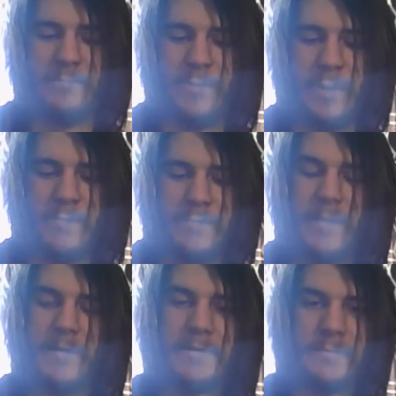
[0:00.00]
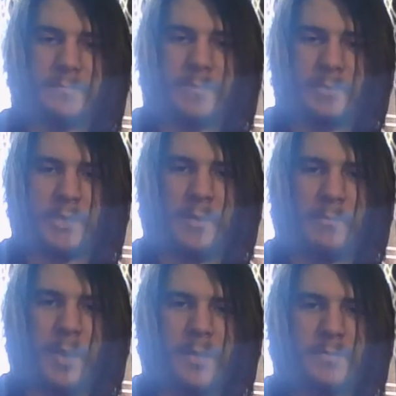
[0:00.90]
I've bought as a
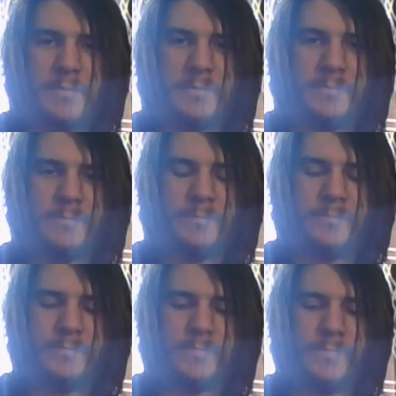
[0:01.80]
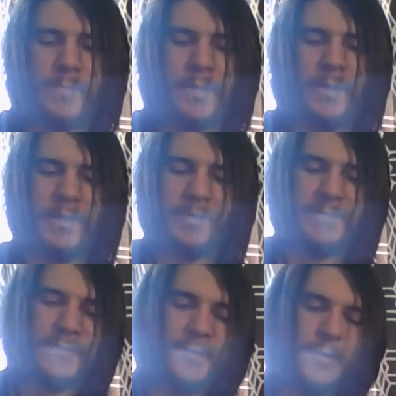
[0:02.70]
giant box
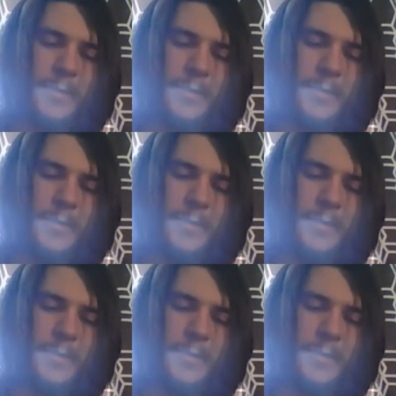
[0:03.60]
is